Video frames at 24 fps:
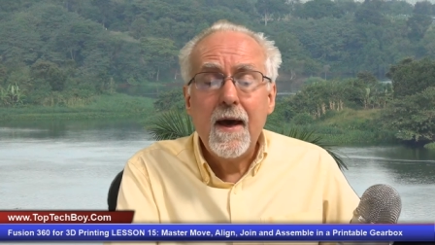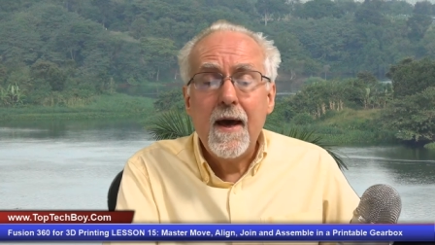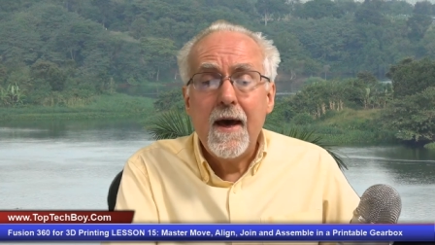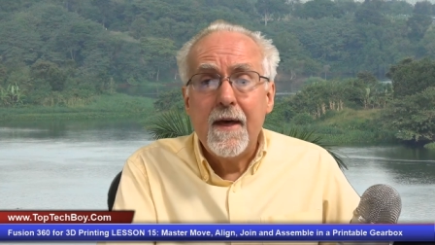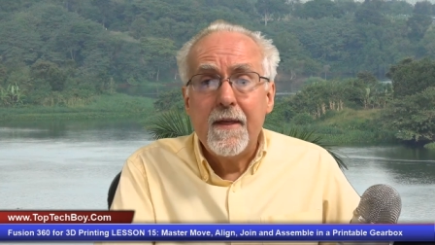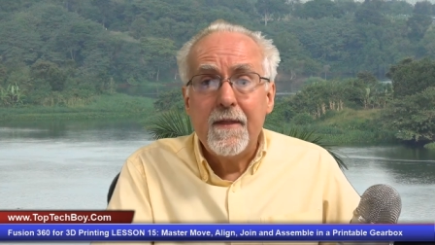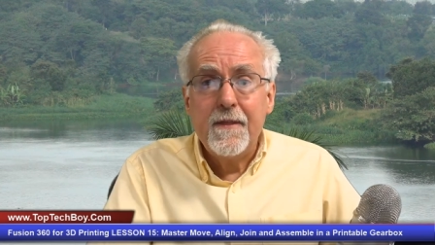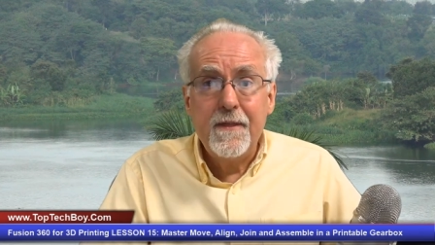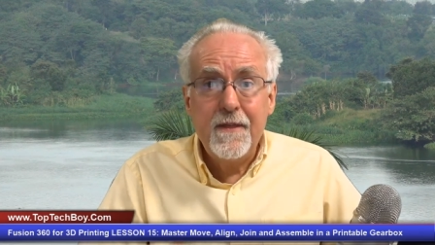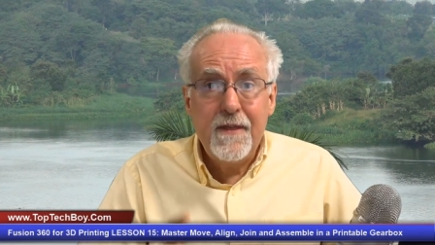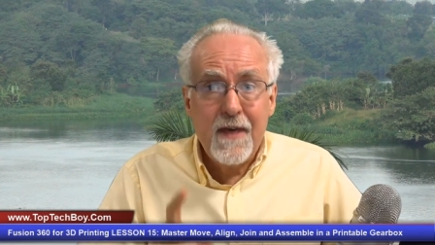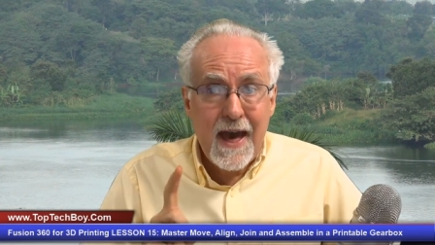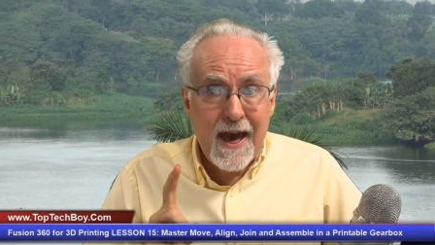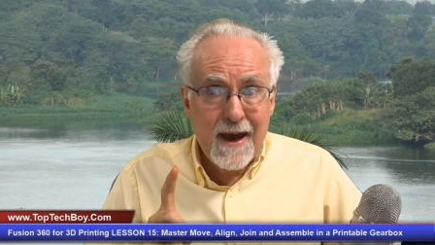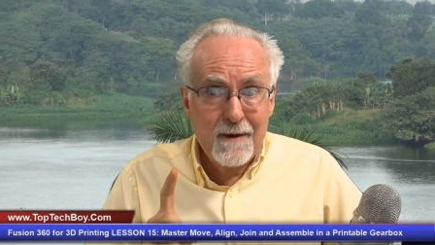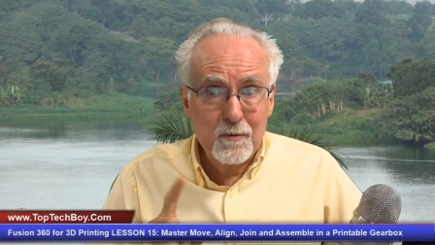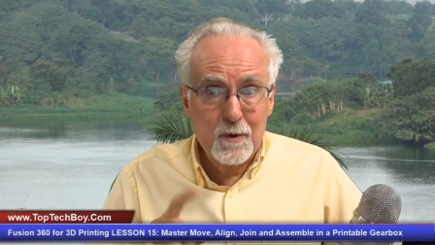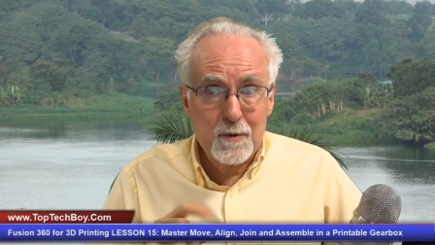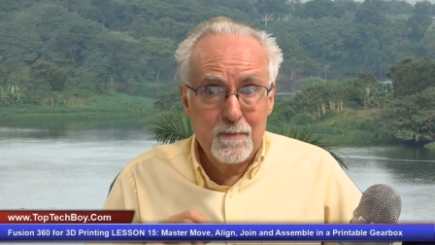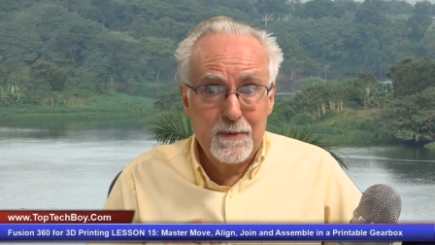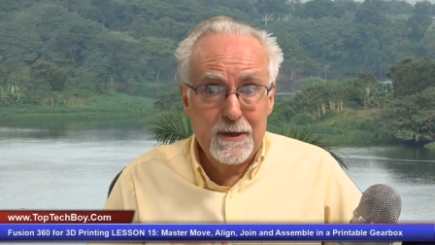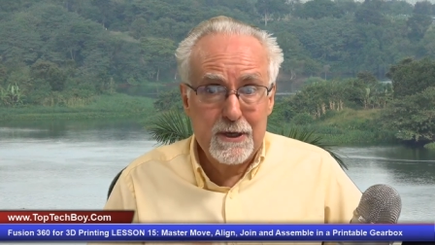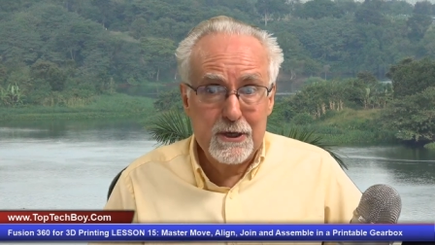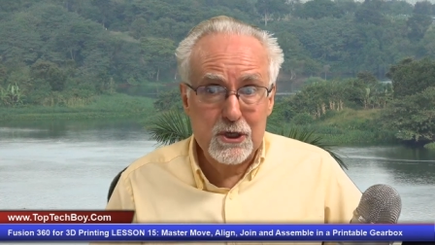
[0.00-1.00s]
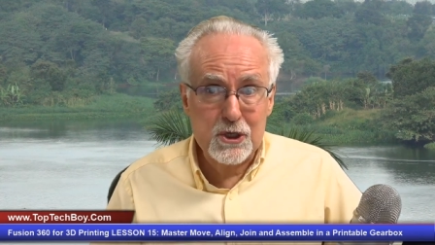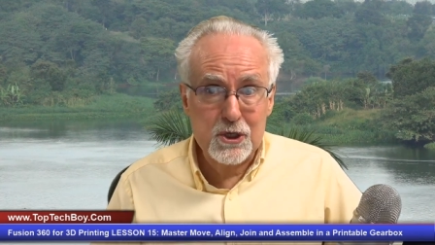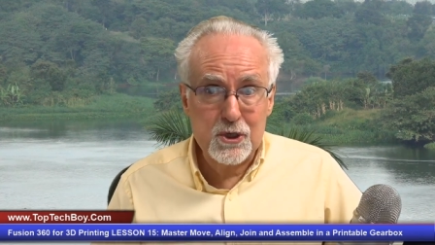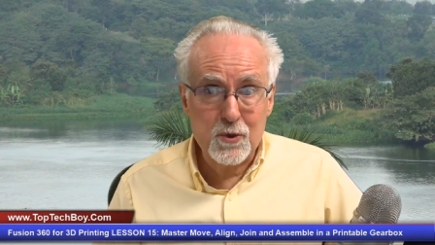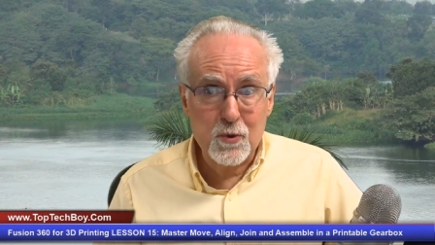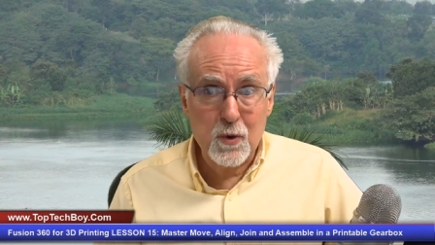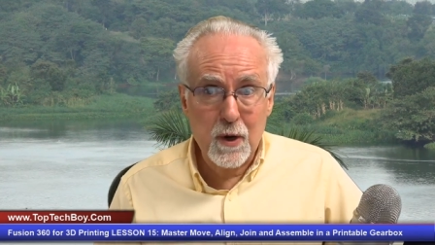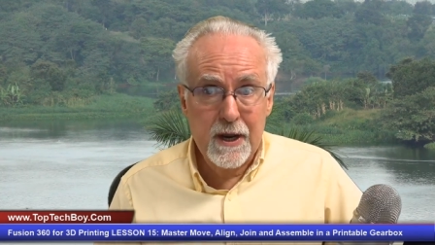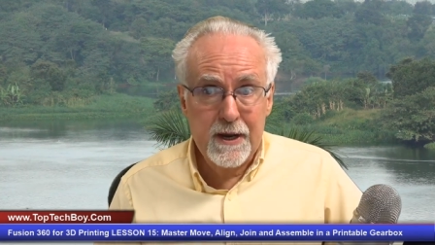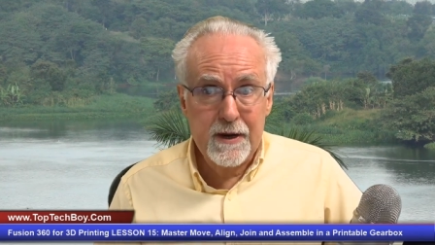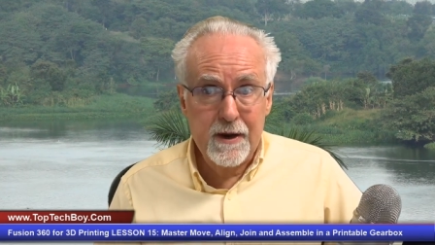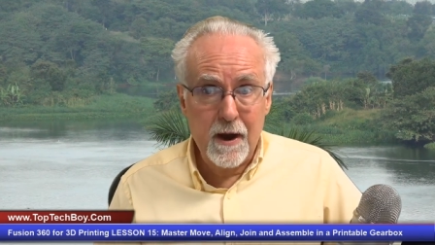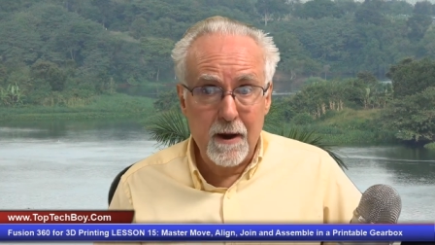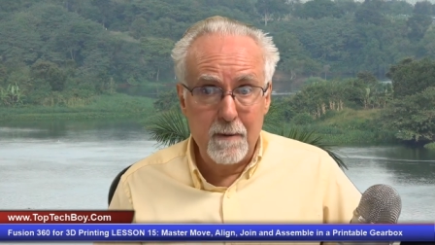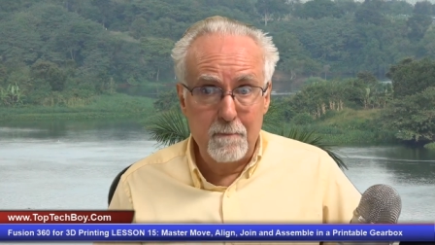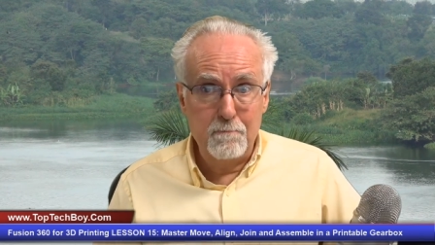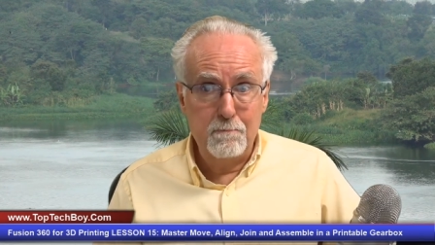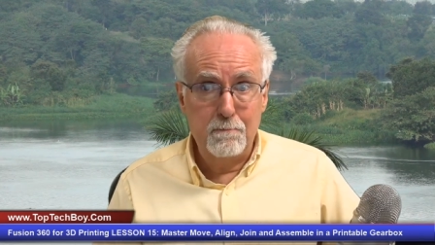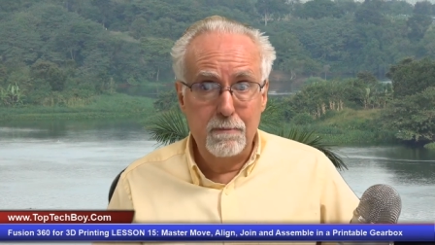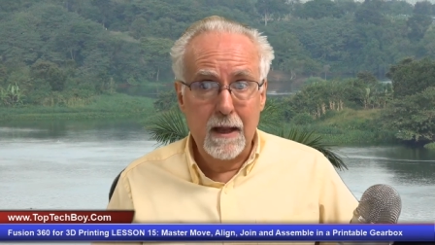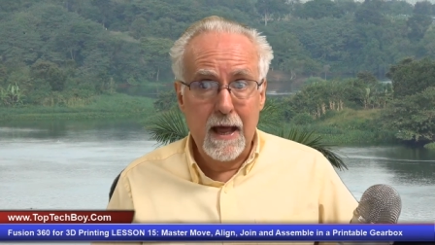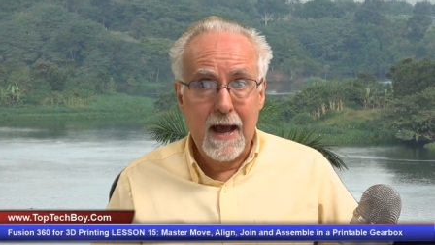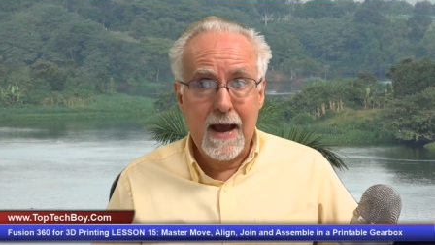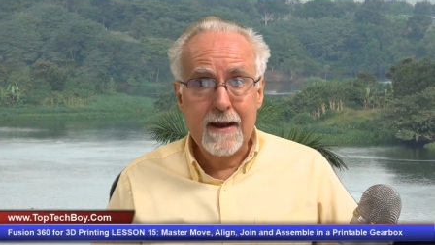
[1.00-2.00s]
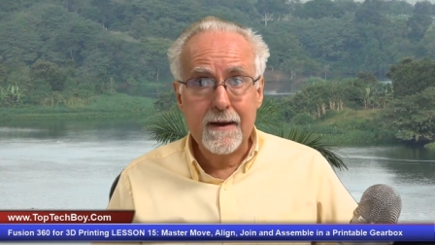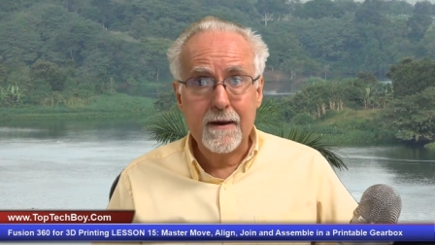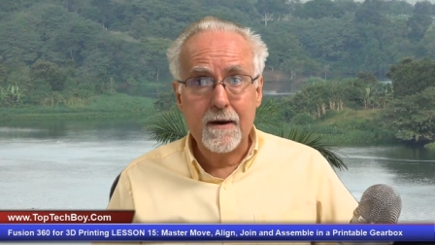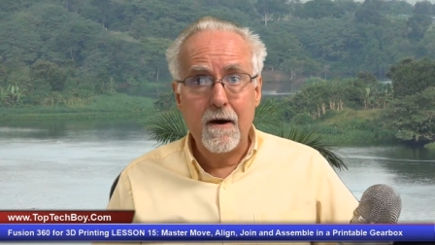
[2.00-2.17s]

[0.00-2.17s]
That would be straight up black